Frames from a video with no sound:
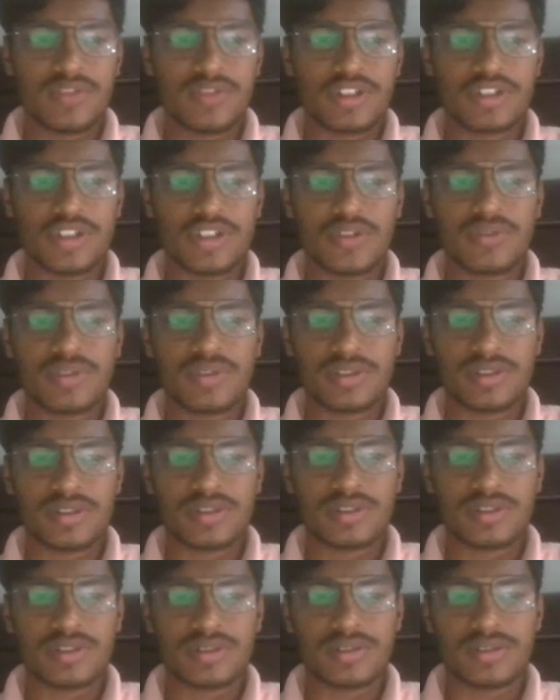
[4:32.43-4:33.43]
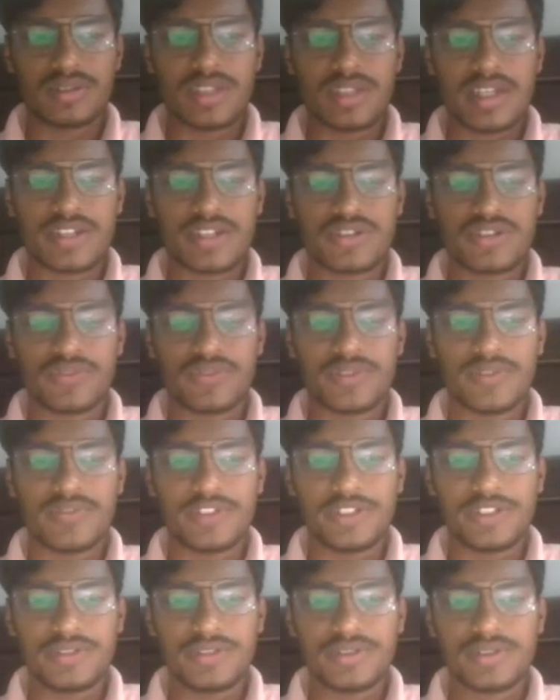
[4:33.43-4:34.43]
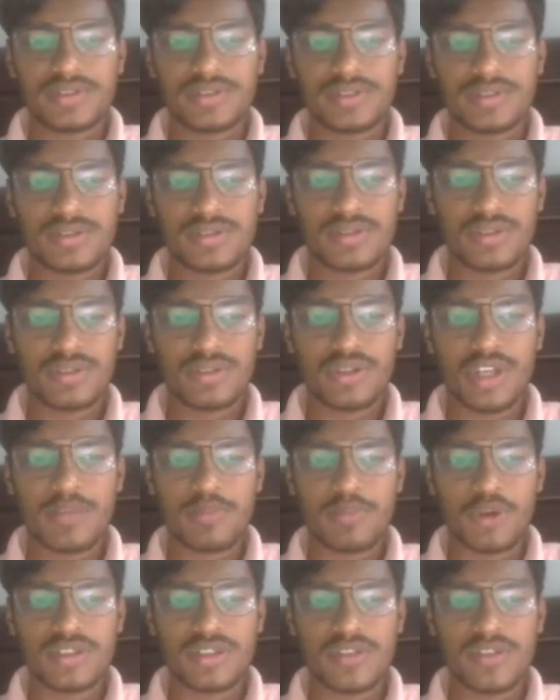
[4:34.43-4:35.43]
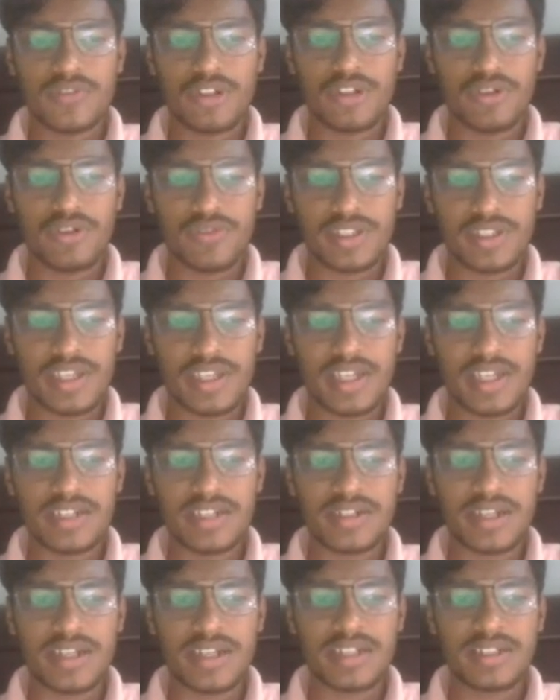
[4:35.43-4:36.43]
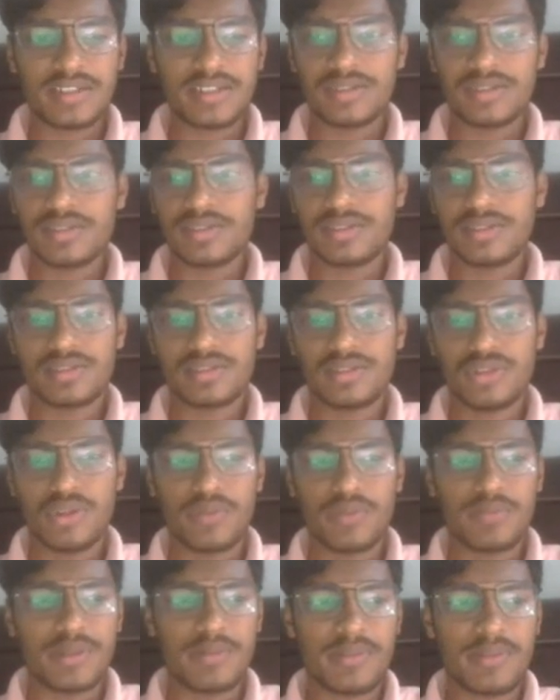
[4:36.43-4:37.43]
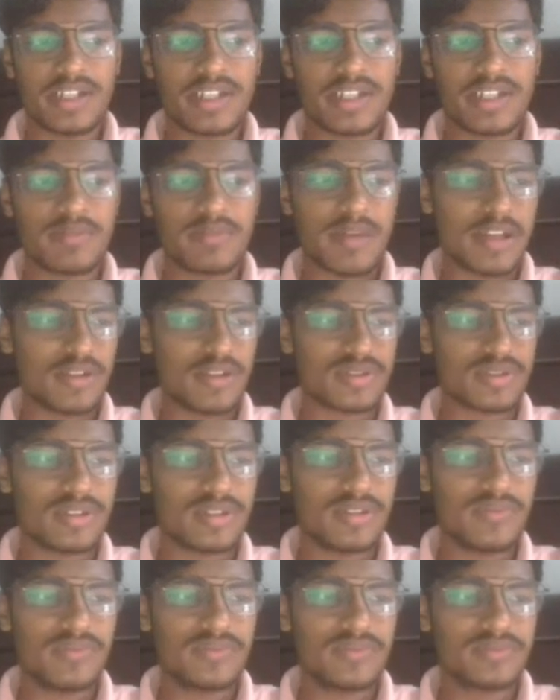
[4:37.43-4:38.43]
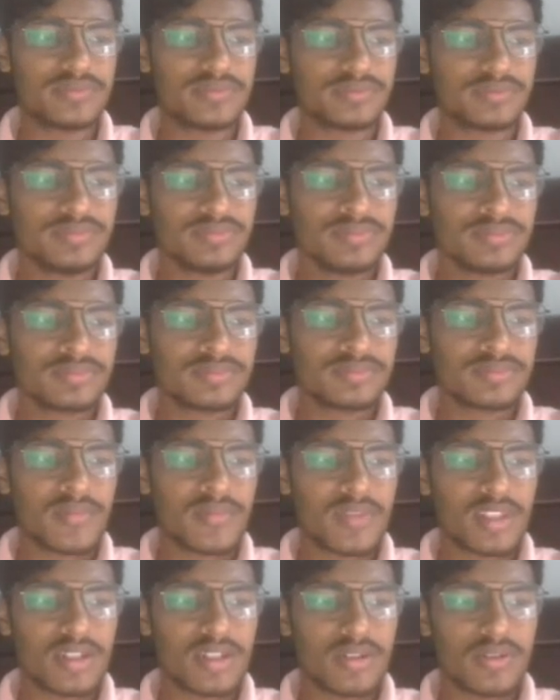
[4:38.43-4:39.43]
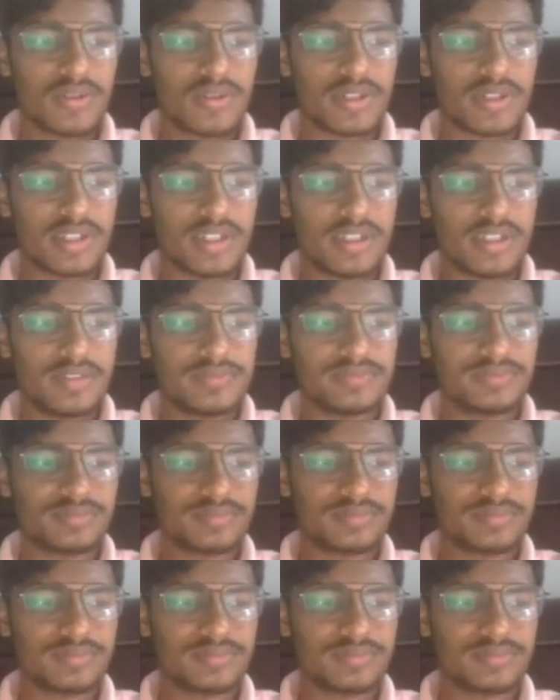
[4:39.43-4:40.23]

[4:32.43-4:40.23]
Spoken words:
watch out the rest of the videos. So you can pause the video over there and try to implement it by yourself. Okay,